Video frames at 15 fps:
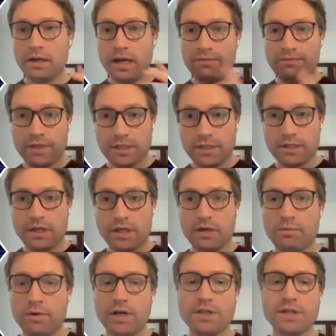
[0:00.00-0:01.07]
emphasis on
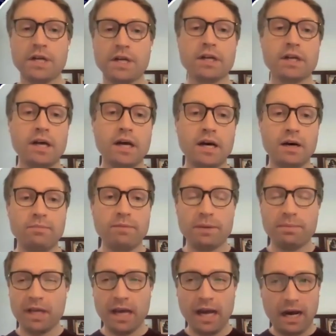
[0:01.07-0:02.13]
emerging,
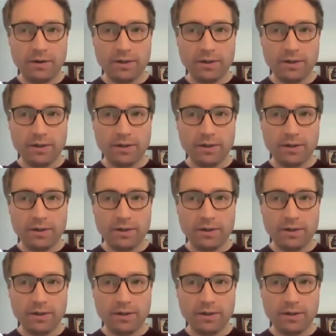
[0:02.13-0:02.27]
might be